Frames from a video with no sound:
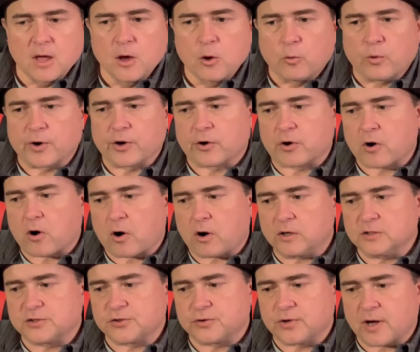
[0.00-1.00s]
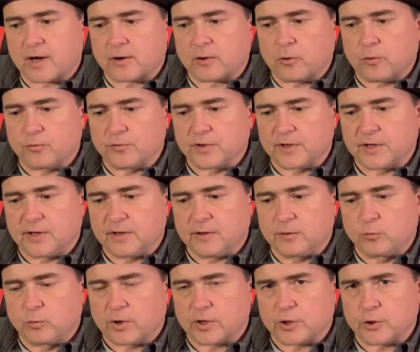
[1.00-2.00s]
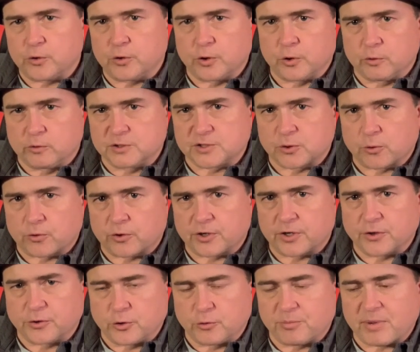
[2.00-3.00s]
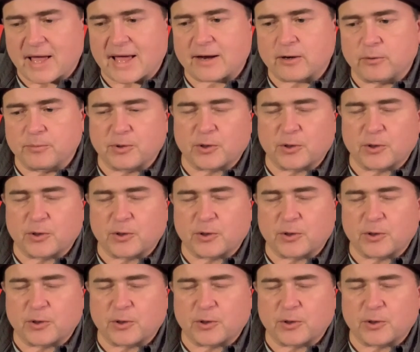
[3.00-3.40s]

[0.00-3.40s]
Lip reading: where your cards are not only what you use in order to do battle, but